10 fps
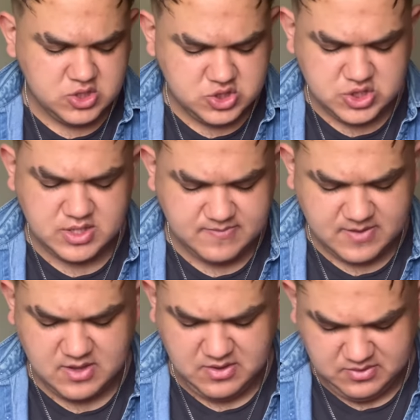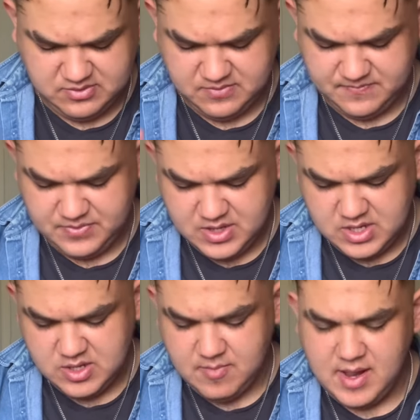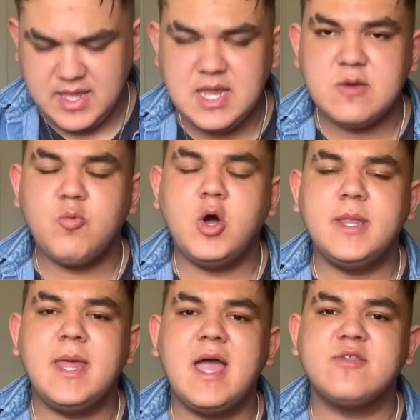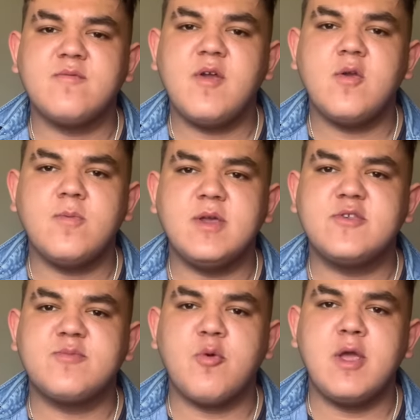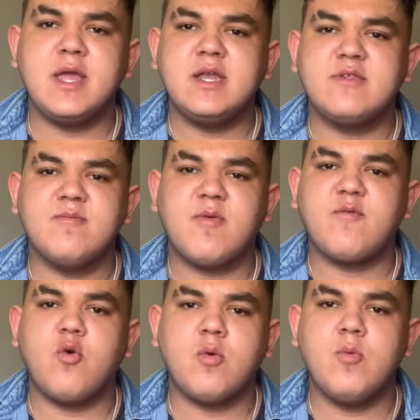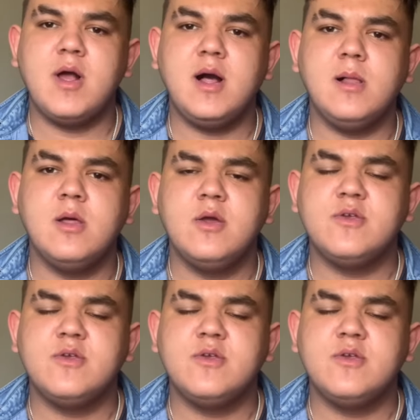just because you might get one that has a very weak spring and doesn't perform well